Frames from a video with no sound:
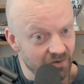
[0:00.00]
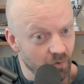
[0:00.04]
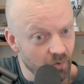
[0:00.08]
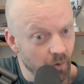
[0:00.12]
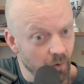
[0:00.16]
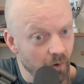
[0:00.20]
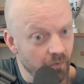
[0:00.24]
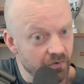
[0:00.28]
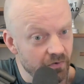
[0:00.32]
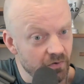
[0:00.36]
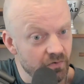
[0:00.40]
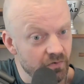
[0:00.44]

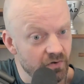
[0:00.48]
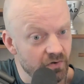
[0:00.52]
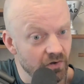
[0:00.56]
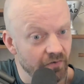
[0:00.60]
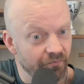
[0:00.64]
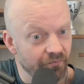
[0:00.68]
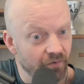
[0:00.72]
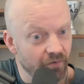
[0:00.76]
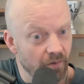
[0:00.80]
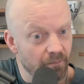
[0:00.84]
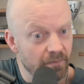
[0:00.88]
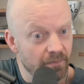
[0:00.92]
quote you took
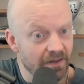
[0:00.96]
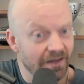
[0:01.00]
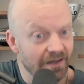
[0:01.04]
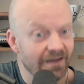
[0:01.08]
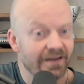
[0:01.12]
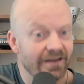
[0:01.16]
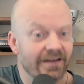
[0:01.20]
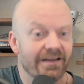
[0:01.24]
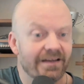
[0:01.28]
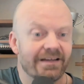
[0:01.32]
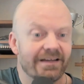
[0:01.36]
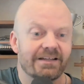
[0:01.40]
from me,
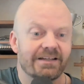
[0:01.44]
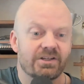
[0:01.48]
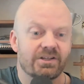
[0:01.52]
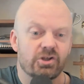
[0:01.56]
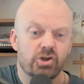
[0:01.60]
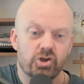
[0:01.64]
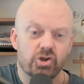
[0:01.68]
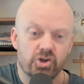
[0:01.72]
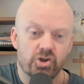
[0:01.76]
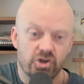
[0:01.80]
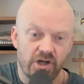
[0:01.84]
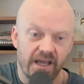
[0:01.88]

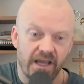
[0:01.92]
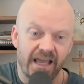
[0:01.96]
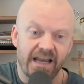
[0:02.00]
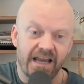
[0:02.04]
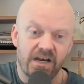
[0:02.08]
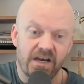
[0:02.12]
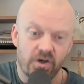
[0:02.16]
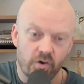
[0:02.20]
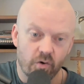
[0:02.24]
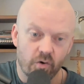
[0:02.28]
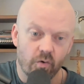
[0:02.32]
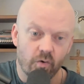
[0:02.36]

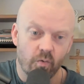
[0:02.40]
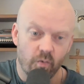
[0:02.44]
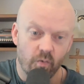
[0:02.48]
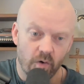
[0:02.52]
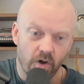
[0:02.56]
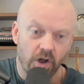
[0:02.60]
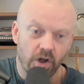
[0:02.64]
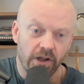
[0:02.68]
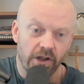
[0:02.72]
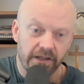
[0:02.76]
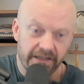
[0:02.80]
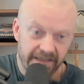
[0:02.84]

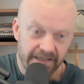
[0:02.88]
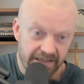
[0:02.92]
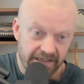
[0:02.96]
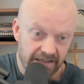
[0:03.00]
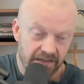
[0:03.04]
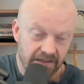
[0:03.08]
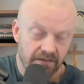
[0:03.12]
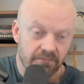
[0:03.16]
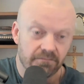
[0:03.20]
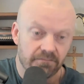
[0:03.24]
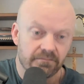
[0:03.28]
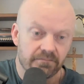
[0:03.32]
generally.